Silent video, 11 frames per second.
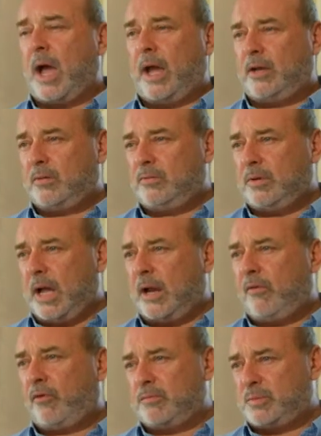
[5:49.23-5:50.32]
I do,
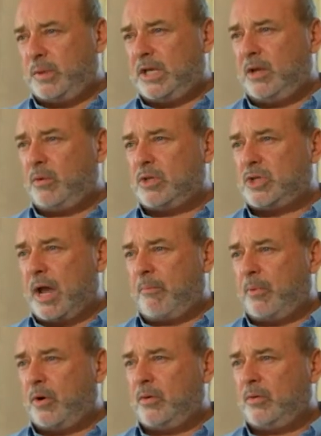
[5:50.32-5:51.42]
and from speaking with
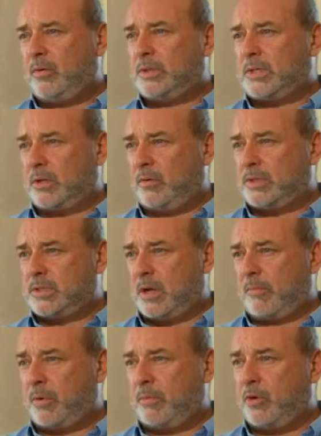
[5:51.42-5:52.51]
JAMPRO, who is
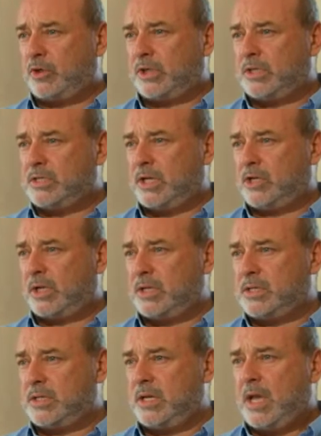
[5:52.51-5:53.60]
our promotions
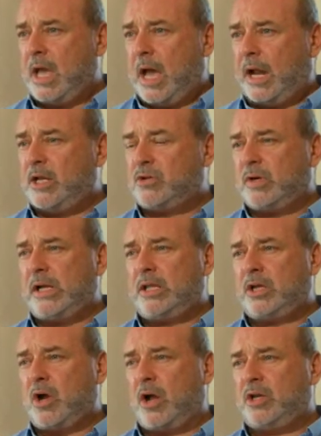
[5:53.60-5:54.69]
agency, and is really
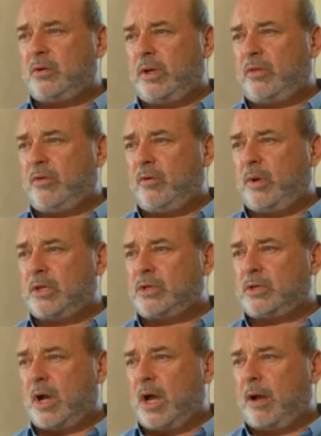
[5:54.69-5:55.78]
the conduit through
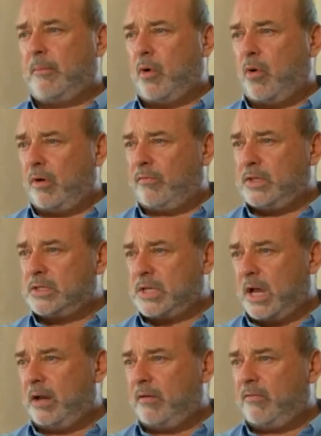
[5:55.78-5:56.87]
which all of
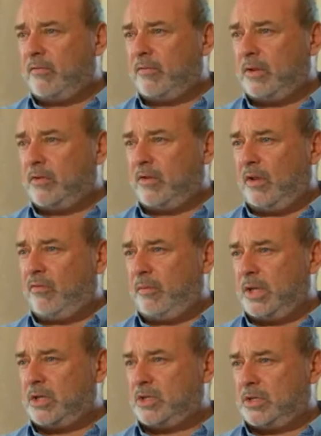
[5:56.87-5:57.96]
this
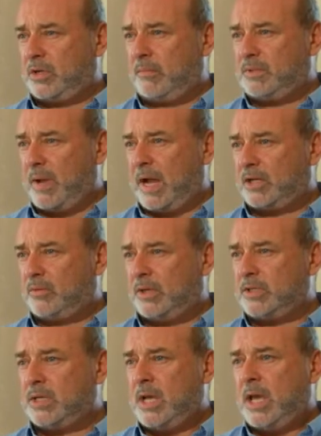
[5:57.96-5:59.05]
information comes back to
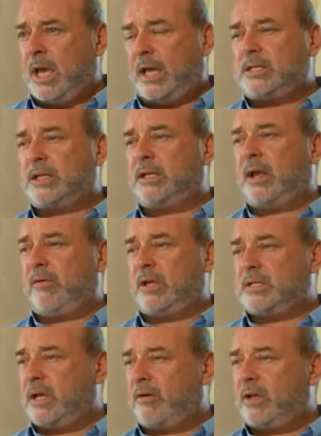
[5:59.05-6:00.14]
us, is that there
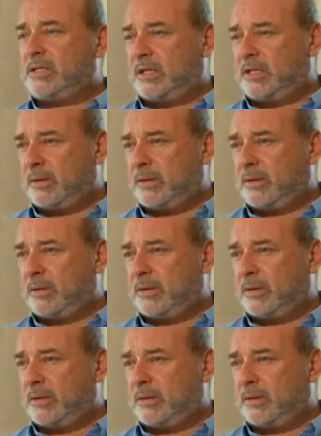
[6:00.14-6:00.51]
is a